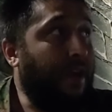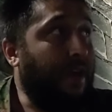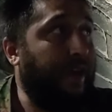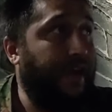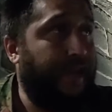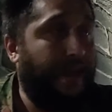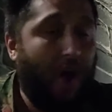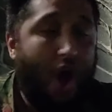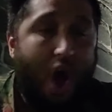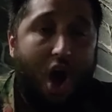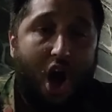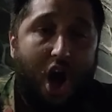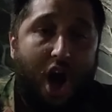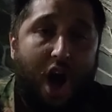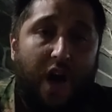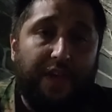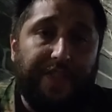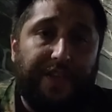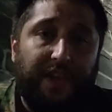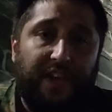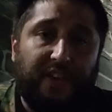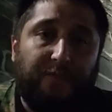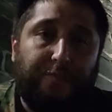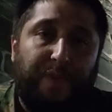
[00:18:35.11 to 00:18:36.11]
And all
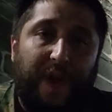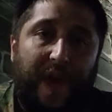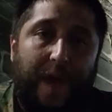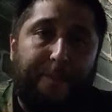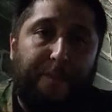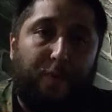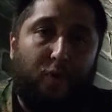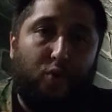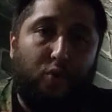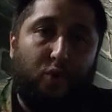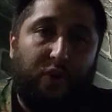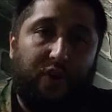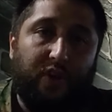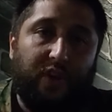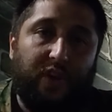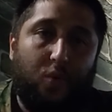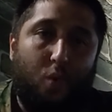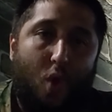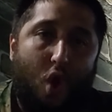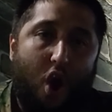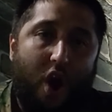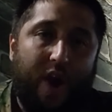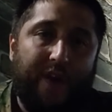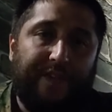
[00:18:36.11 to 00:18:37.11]
these people really
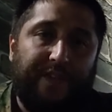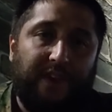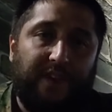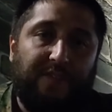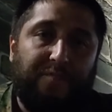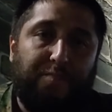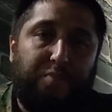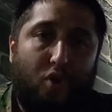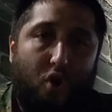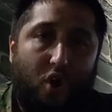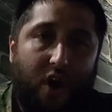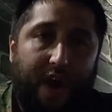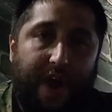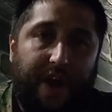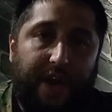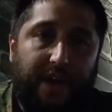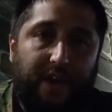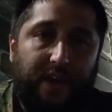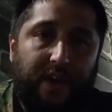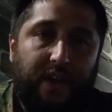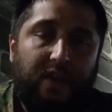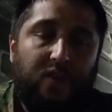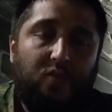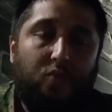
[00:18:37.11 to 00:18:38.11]
were at this point
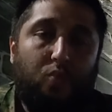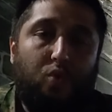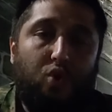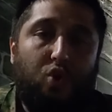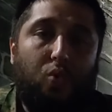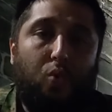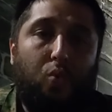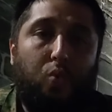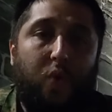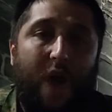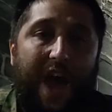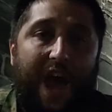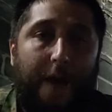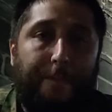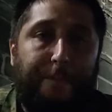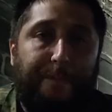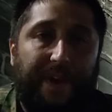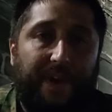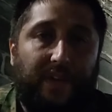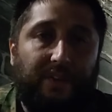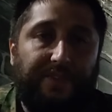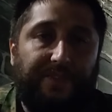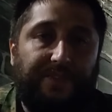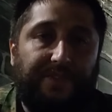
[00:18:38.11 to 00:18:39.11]
were
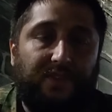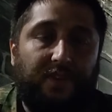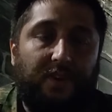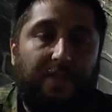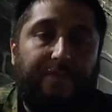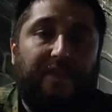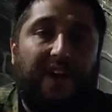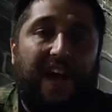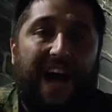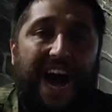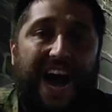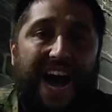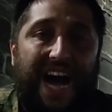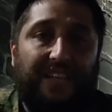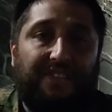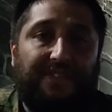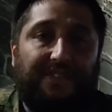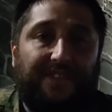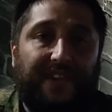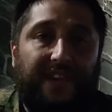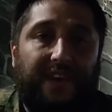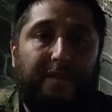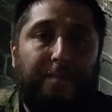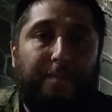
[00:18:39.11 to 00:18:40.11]
weapons of
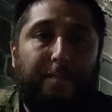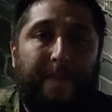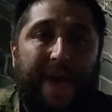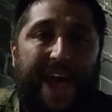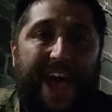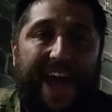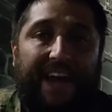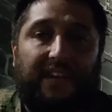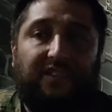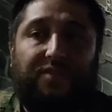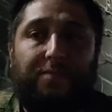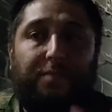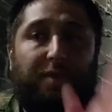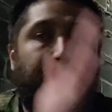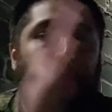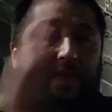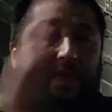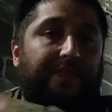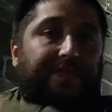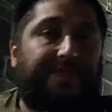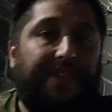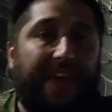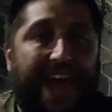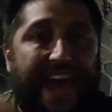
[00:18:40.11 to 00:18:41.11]
constant maximum
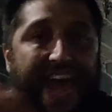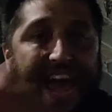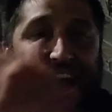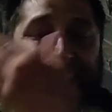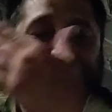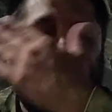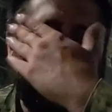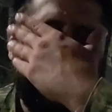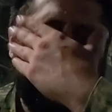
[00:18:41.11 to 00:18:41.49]
attack